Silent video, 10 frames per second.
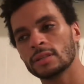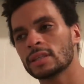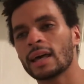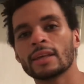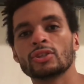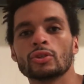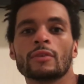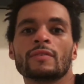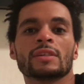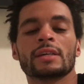It's not like
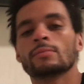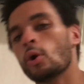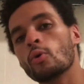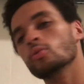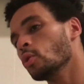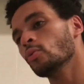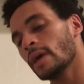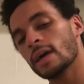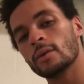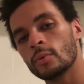Surf is like some old
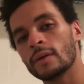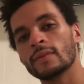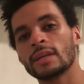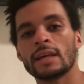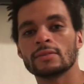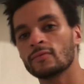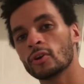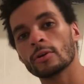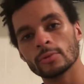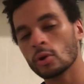head or whatever case, and
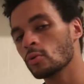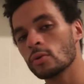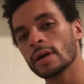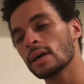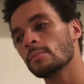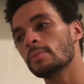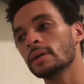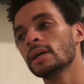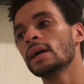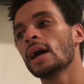Verb is old head,
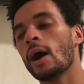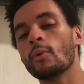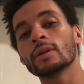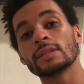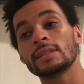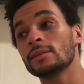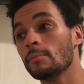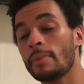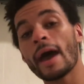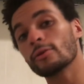but I want to see
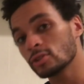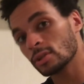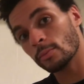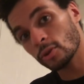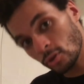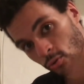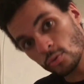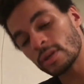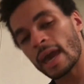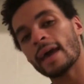them battle some of the
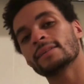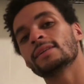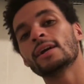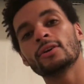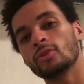new cats,